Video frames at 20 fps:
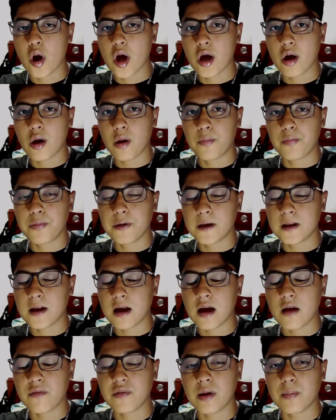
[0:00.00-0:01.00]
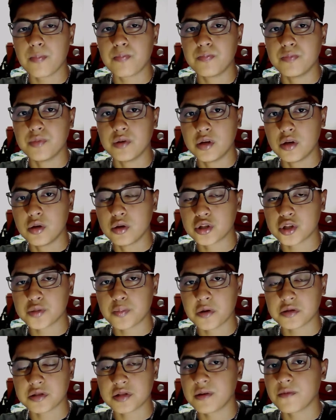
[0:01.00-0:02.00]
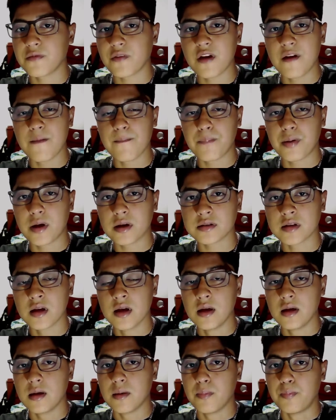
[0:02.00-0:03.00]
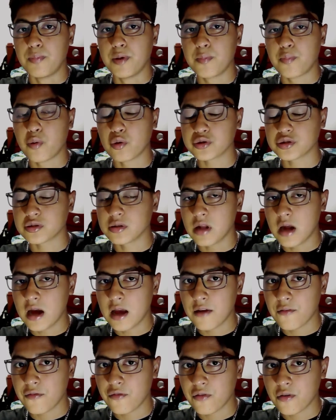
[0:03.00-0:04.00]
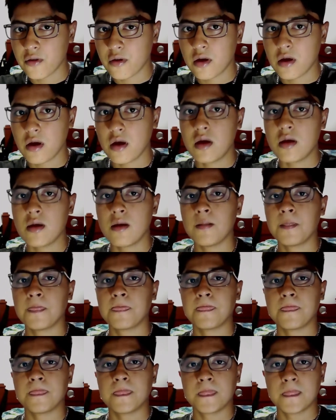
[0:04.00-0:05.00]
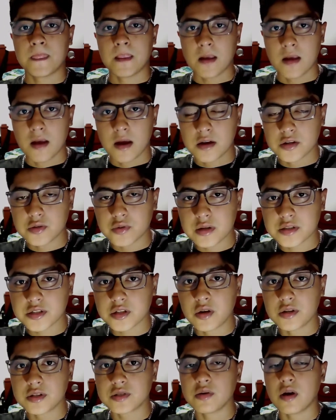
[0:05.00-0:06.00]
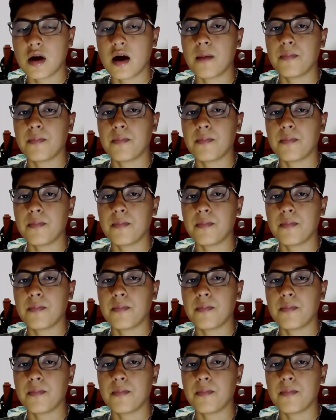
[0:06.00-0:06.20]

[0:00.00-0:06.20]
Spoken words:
helping and having a huge positive impact in people's life, here's what's going to